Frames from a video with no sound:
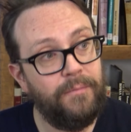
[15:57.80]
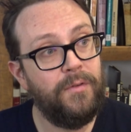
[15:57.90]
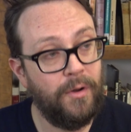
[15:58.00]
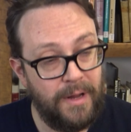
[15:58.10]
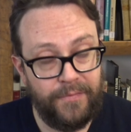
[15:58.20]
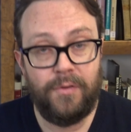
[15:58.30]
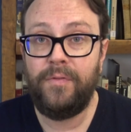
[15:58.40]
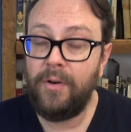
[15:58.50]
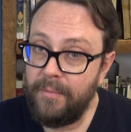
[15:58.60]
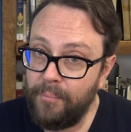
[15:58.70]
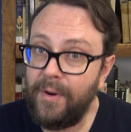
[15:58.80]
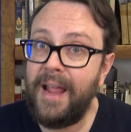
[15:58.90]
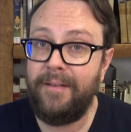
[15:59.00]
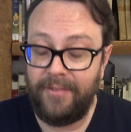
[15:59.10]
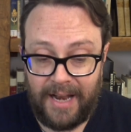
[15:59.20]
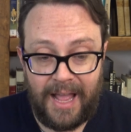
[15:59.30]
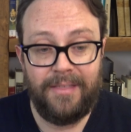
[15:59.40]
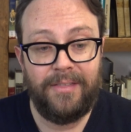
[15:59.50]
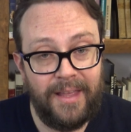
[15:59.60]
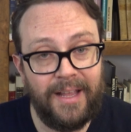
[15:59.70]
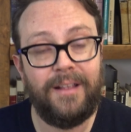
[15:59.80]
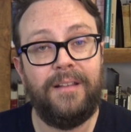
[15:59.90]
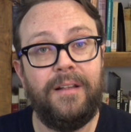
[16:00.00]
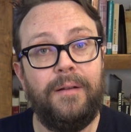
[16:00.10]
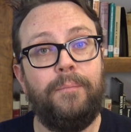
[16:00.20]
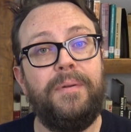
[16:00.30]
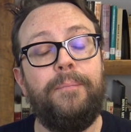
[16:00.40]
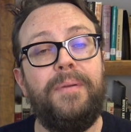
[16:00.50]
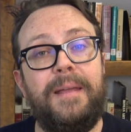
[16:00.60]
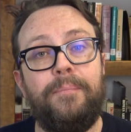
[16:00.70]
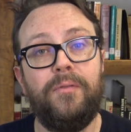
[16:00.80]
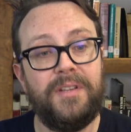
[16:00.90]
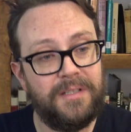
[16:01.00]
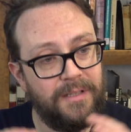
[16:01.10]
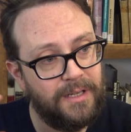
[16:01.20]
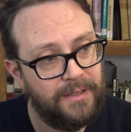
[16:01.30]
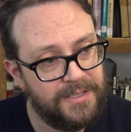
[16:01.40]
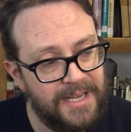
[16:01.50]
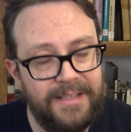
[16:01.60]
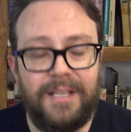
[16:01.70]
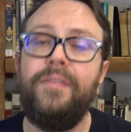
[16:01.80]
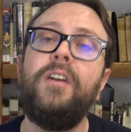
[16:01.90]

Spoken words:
if you're very brave, and I think people, the scientific